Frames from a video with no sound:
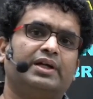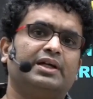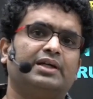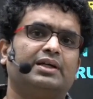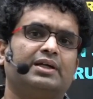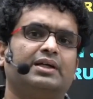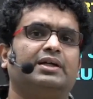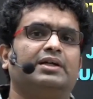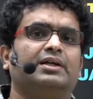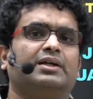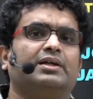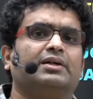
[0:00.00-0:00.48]

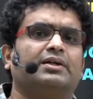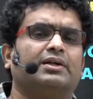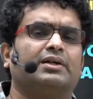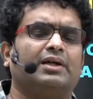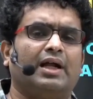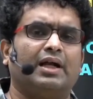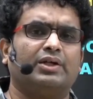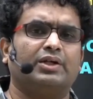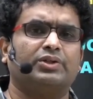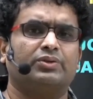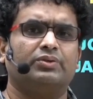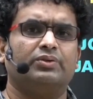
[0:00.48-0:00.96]
a
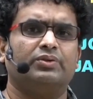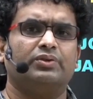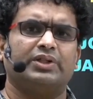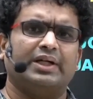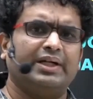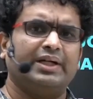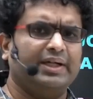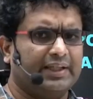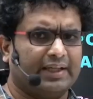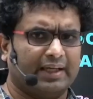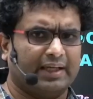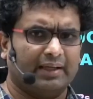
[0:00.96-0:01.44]
crash course
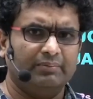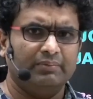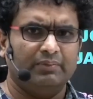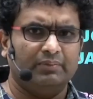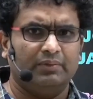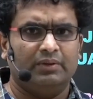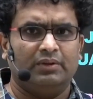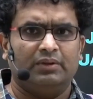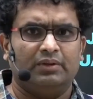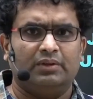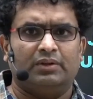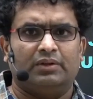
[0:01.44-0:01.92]
anytime,
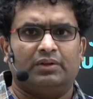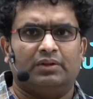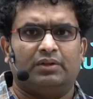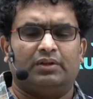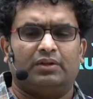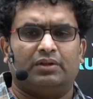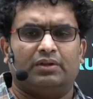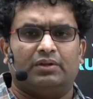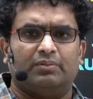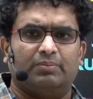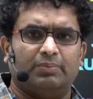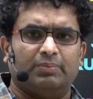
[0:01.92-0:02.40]

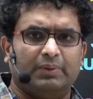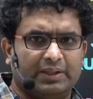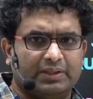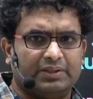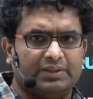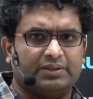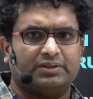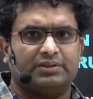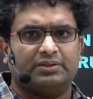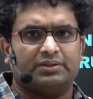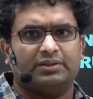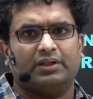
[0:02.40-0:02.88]

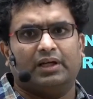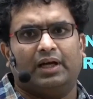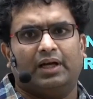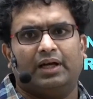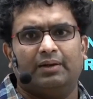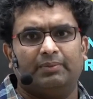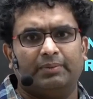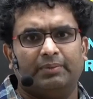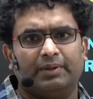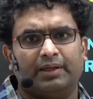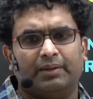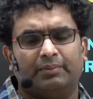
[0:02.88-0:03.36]
please, I'll
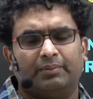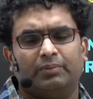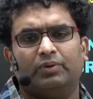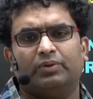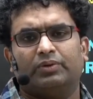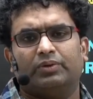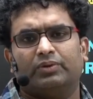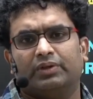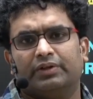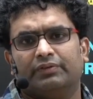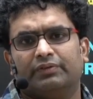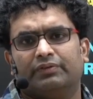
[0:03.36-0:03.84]
be able
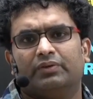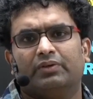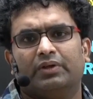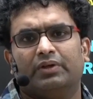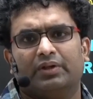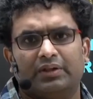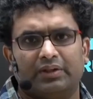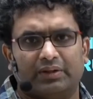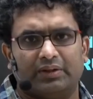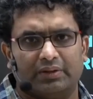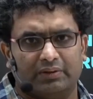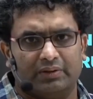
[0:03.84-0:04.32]
to give you
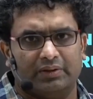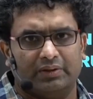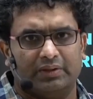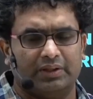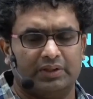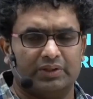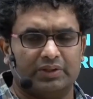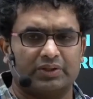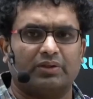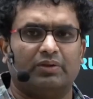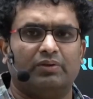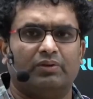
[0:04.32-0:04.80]
a
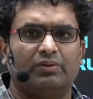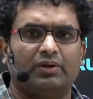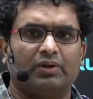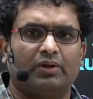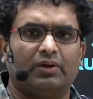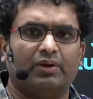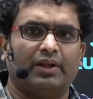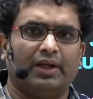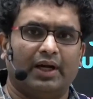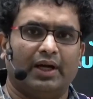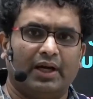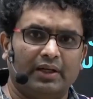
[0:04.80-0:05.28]
discount
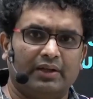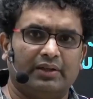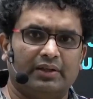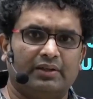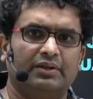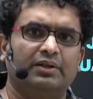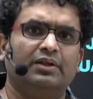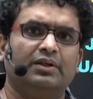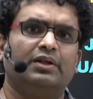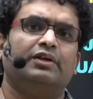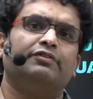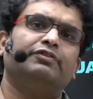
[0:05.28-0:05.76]
on that.
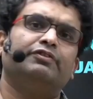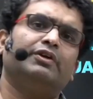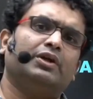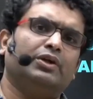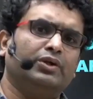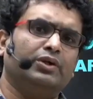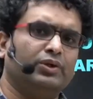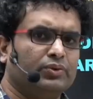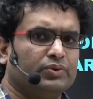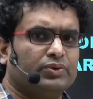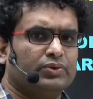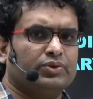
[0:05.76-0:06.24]
If you're a
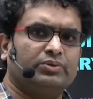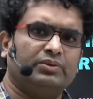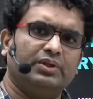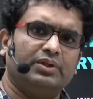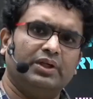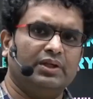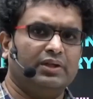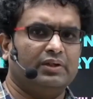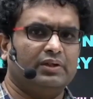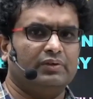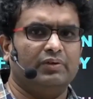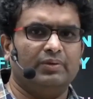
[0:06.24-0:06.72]
new
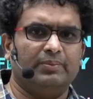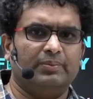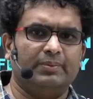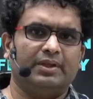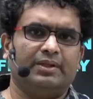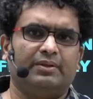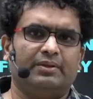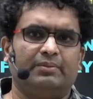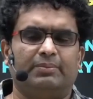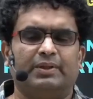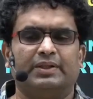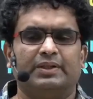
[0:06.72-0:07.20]
student, you will
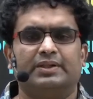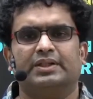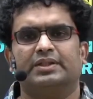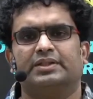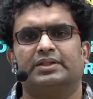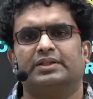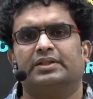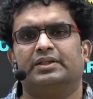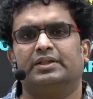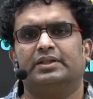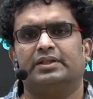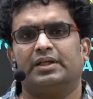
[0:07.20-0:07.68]
be
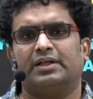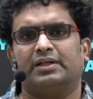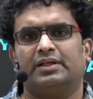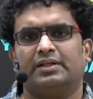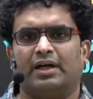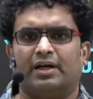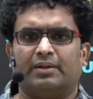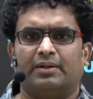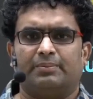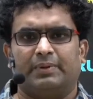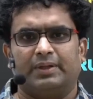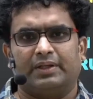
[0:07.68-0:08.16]
purchasing it at
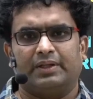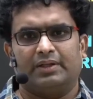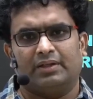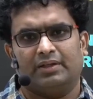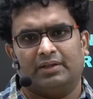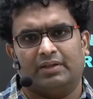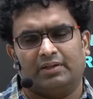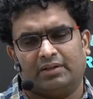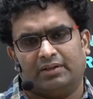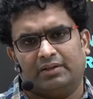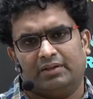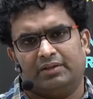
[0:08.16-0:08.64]
that
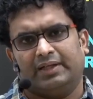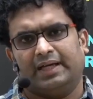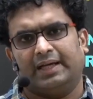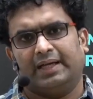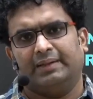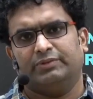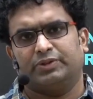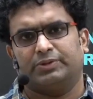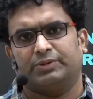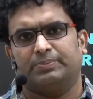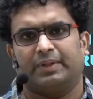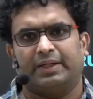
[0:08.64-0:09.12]
particular
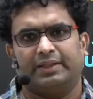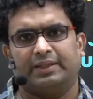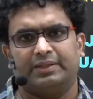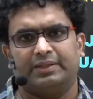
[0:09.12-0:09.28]
time's price.